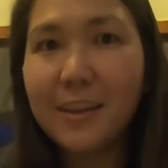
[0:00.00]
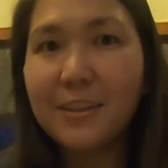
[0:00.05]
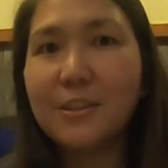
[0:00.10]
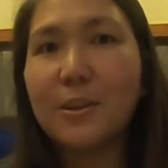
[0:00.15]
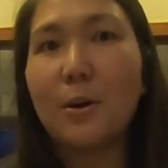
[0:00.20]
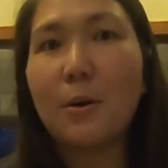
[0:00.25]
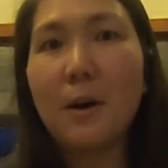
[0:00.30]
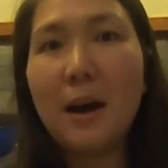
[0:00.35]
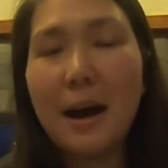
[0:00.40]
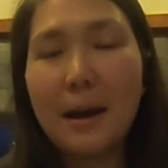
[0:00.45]

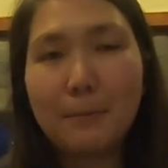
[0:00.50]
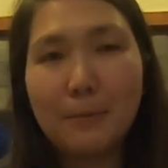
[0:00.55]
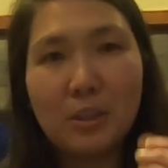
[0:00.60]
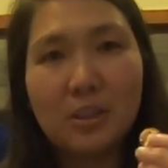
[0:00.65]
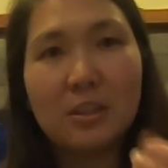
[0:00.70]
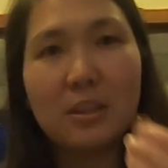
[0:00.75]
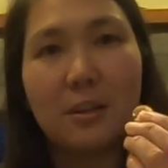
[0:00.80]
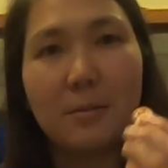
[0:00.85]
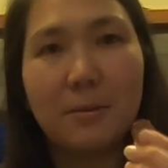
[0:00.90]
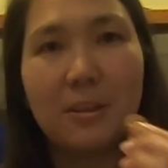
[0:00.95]
So I'm just
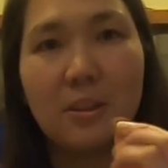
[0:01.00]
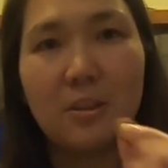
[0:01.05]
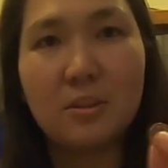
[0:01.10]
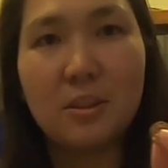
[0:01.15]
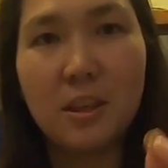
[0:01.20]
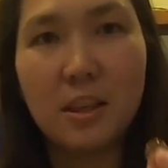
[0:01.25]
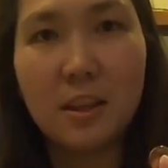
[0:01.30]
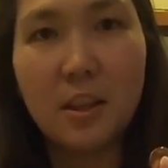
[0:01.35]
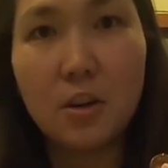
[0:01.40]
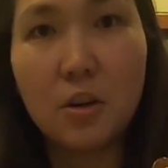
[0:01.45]
going to be
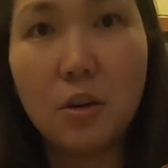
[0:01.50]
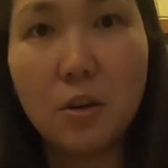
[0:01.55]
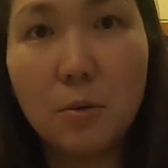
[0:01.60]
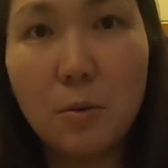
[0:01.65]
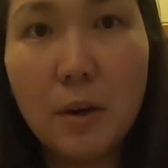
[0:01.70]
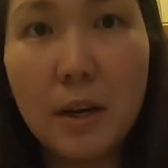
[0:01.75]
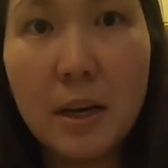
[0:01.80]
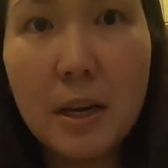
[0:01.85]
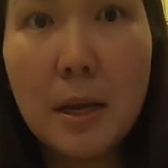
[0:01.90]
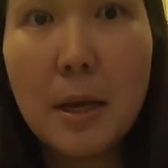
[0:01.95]
using the new
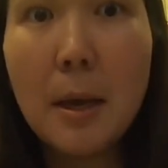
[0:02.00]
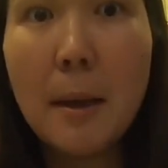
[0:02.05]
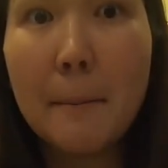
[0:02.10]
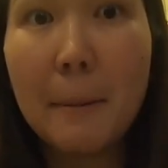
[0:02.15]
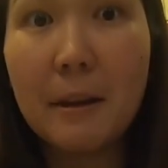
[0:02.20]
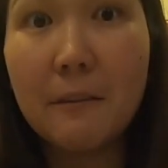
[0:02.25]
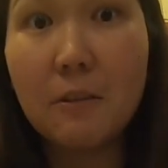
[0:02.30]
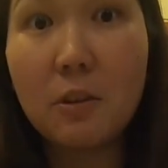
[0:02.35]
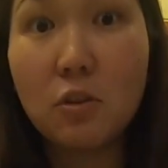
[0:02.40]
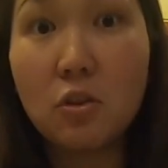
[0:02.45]
one, but
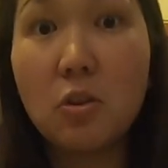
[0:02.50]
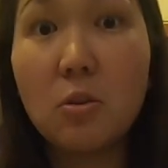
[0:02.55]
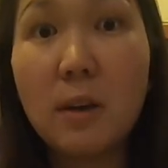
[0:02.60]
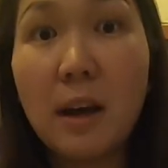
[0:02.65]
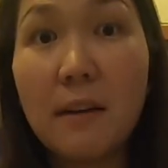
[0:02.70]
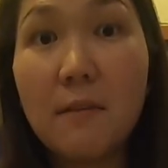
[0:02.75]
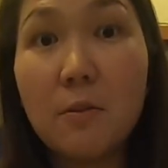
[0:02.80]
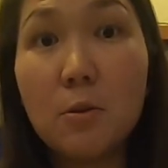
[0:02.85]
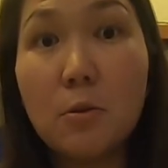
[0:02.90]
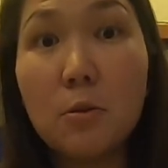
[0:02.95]
if you do
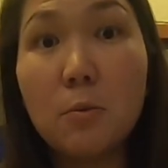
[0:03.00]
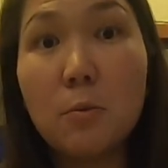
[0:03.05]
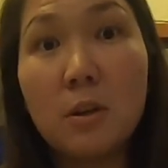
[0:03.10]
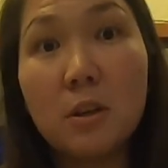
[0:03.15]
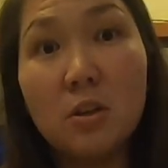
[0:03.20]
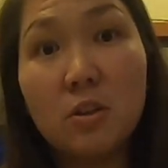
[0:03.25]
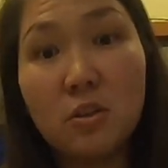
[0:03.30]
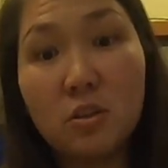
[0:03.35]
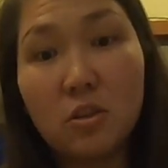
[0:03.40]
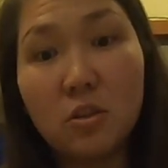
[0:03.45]
have an old
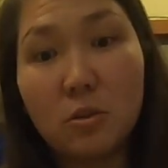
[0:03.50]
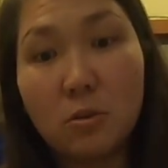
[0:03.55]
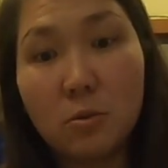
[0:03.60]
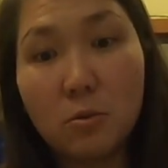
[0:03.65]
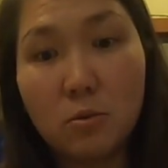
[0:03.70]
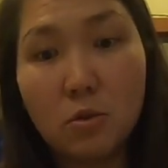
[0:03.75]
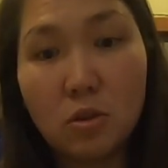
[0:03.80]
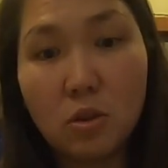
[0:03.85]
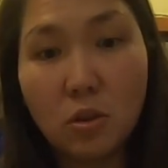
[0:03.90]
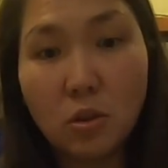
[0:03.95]
one, do
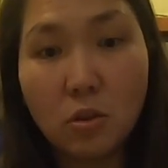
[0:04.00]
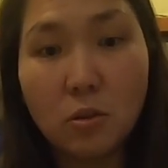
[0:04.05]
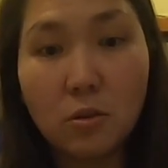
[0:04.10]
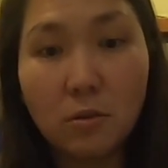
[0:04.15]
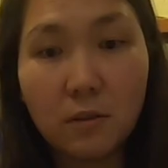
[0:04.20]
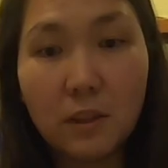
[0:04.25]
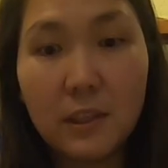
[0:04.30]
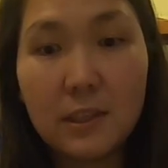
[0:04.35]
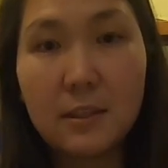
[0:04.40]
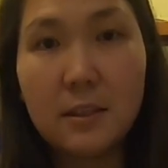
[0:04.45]
two
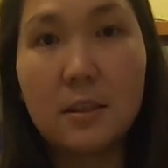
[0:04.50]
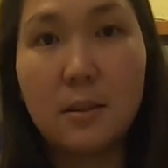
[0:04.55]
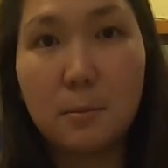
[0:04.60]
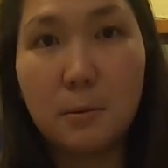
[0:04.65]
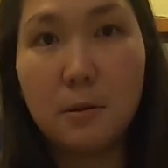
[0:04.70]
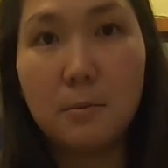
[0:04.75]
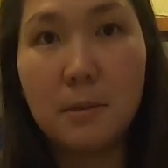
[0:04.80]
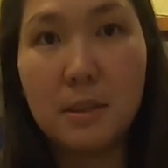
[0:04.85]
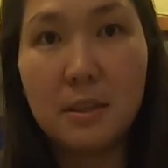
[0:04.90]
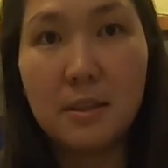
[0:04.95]
of these
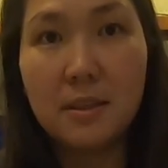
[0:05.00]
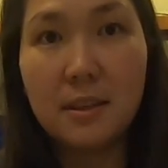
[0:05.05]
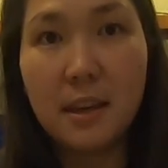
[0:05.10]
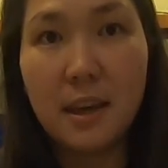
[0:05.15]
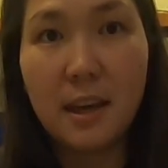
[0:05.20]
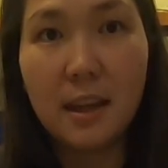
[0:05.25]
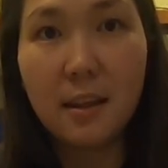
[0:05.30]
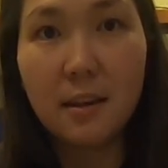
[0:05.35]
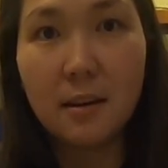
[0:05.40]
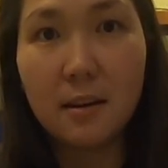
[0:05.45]
experiments
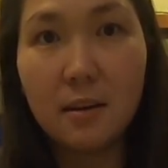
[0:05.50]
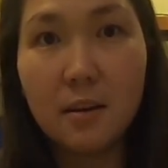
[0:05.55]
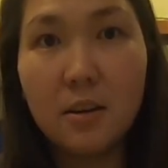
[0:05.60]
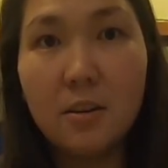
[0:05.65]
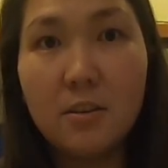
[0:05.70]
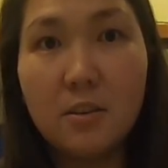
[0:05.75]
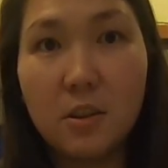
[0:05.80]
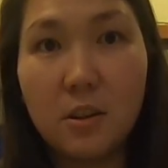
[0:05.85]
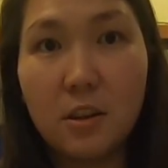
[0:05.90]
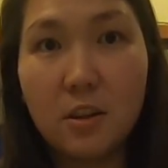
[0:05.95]
together
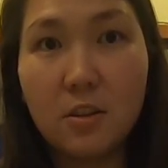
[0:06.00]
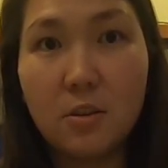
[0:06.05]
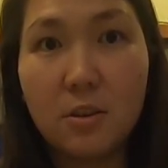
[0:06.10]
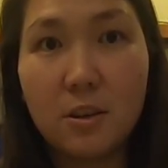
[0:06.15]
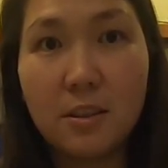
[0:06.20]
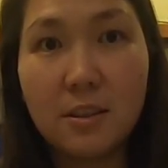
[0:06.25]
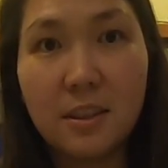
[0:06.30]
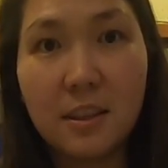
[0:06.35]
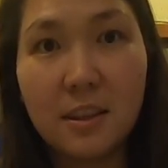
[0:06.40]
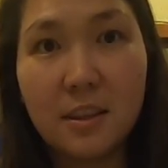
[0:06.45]
so that you
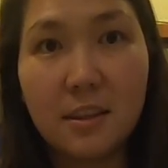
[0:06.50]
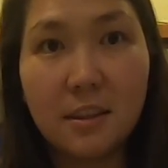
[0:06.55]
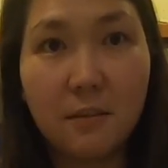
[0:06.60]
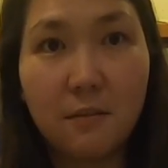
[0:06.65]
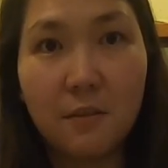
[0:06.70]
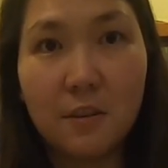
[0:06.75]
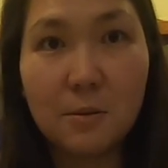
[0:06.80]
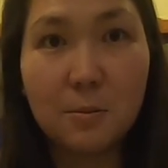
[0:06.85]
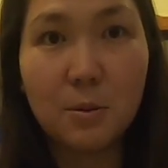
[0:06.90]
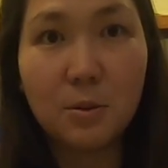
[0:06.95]
can see the
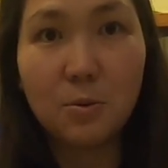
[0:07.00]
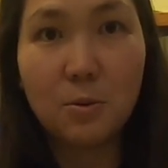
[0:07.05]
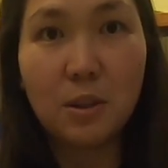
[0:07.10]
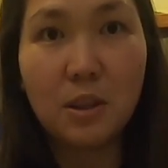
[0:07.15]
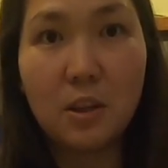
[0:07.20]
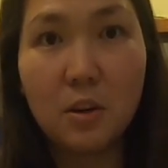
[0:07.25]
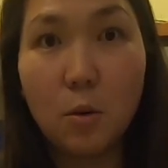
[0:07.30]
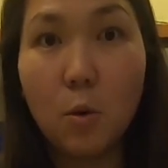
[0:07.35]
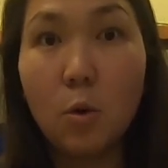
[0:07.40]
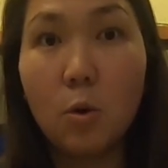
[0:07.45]
difference between
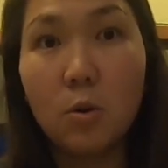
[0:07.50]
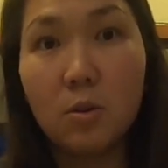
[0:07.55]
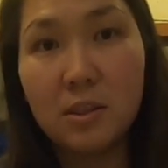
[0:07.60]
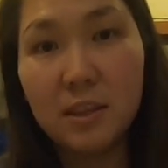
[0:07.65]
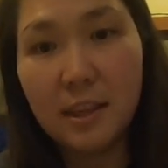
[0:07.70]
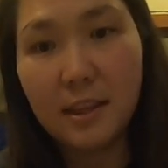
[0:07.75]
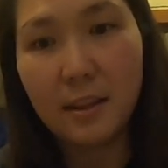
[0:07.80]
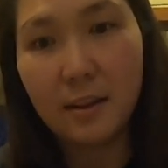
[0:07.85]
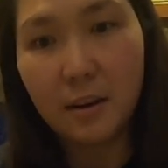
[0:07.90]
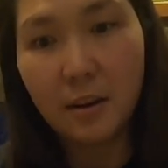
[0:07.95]
the old
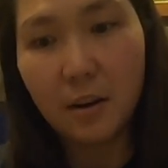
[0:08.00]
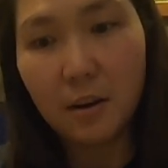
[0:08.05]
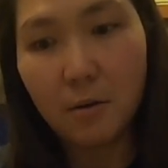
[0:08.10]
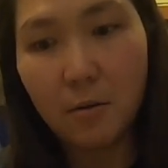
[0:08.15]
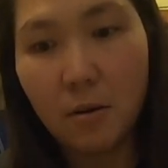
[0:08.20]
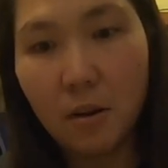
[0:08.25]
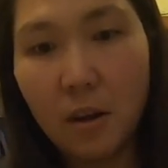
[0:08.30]
and the new.